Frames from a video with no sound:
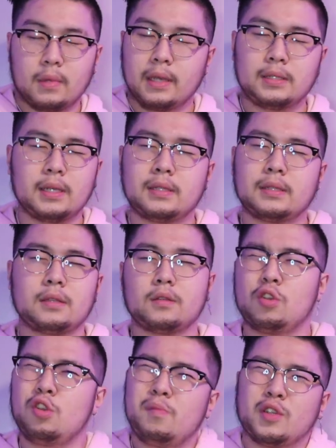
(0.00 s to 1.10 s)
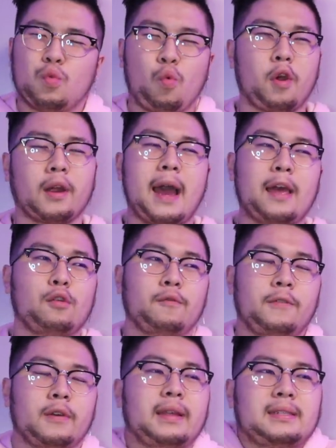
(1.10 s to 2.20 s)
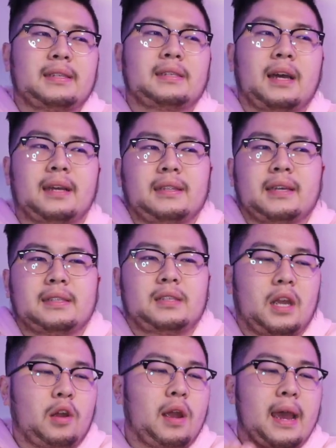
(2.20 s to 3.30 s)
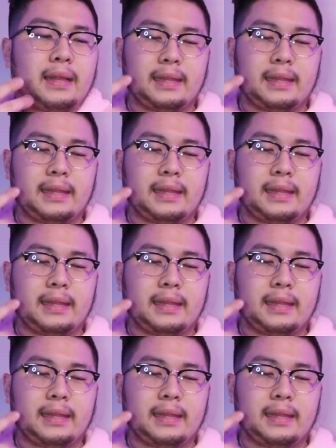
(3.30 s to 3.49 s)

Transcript: it's just too much work. I don't feel it's just unnecessary.